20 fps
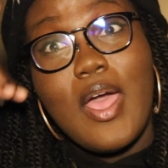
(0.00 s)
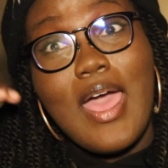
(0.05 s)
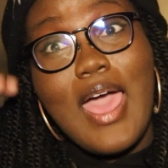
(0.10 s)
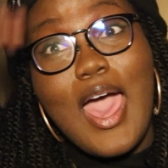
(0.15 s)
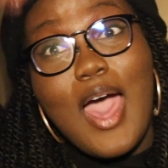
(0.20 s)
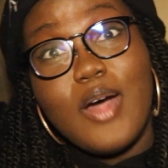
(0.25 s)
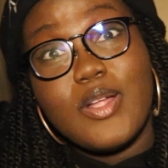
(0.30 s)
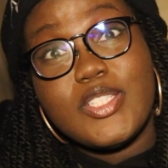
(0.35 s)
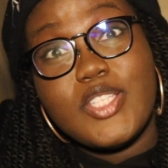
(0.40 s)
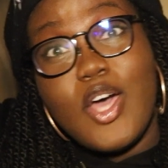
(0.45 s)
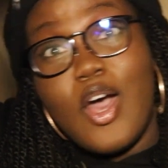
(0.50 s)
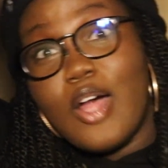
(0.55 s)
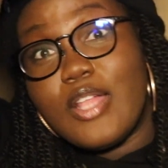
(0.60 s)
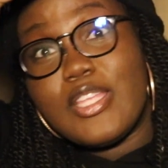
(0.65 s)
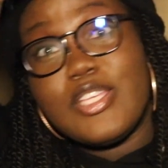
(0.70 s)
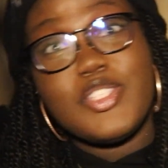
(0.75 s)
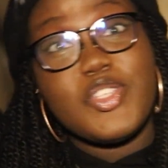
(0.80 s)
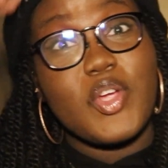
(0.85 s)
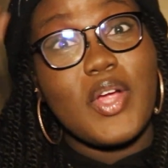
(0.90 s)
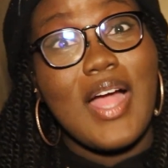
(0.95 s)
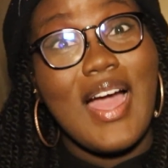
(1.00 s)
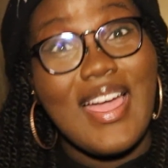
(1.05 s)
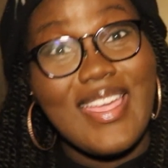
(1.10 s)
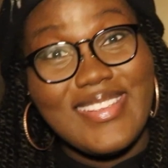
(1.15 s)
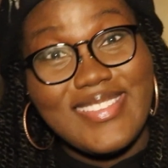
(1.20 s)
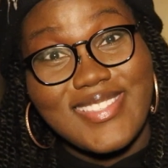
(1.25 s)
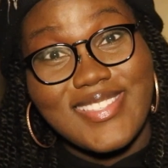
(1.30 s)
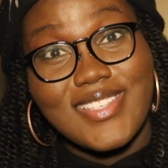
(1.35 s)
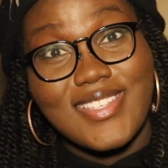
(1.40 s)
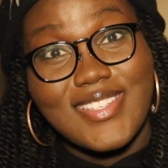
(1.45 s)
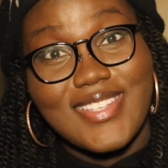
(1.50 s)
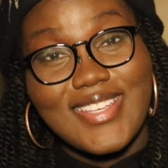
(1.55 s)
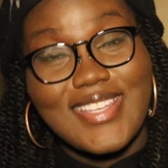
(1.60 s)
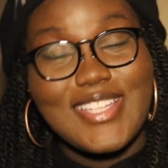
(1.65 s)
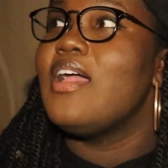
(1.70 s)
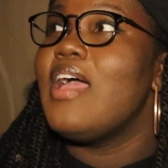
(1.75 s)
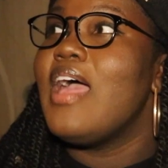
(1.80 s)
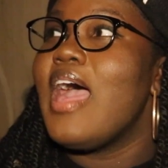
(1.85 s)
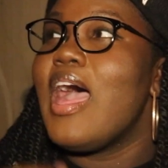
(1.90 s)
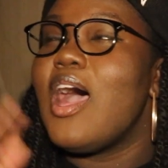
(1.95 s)
how tall is your height?
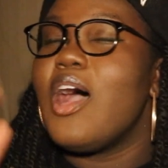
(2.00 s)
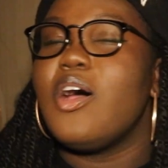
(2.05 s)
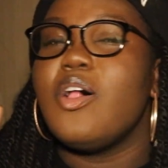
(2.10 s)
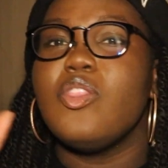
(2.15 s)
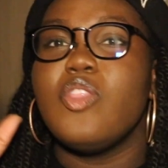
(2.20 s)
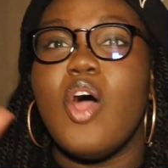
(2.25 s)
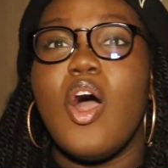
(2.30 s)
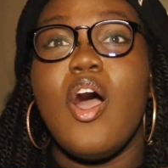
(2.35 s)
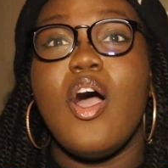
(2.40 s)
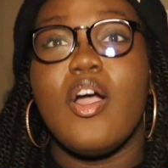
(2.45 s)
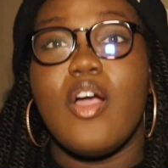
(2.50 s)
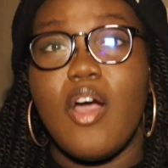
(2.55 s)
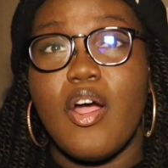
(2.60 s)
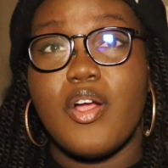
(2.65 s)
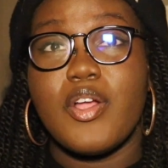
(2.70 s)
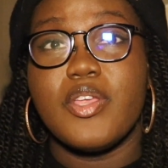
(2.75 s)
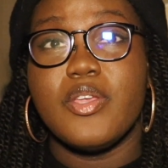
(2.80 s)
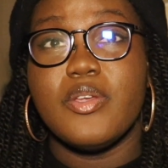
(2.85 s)
How long are